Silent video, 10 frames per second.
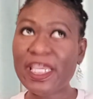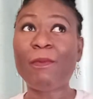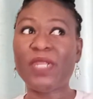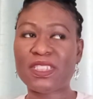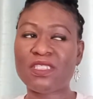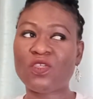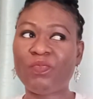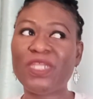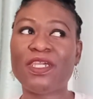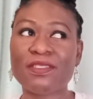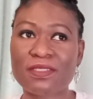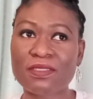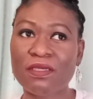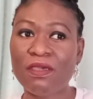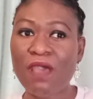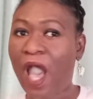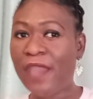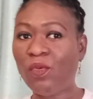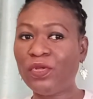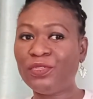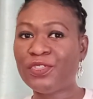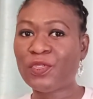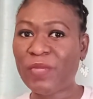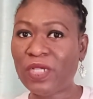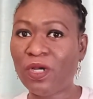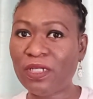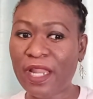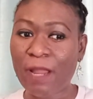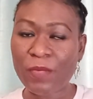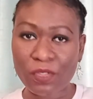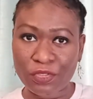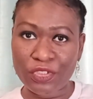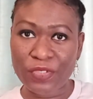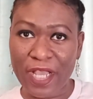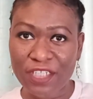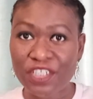yeah, but it's disobedience. I don't want to disobey God and I'm not going to do that.